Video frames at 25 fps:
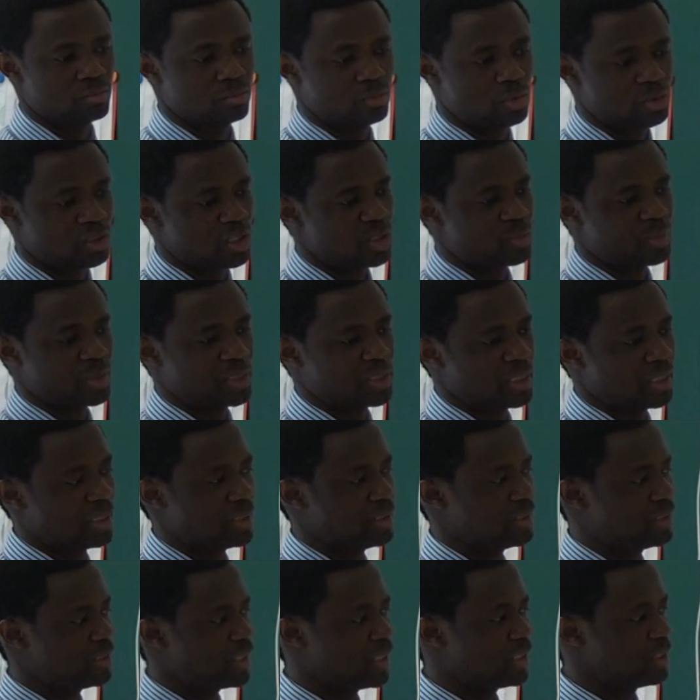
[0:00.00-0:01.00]
most especially
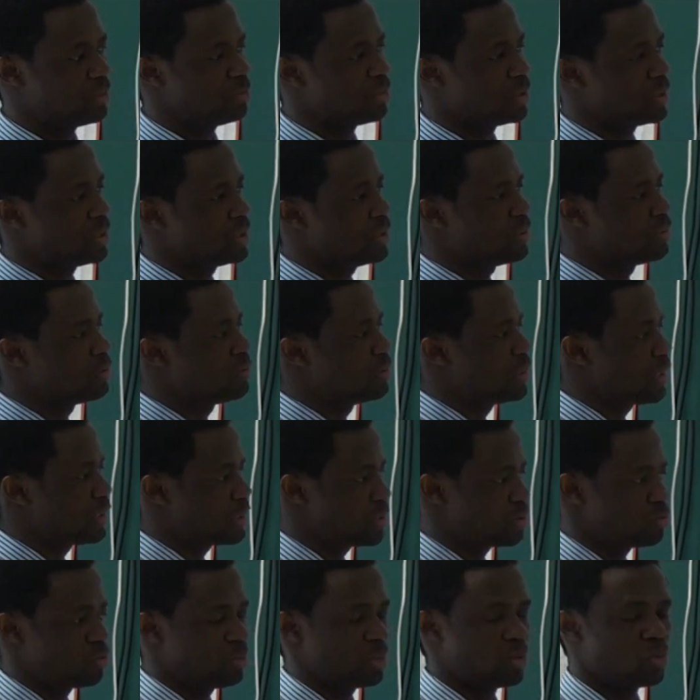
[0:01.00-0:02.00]
anybody that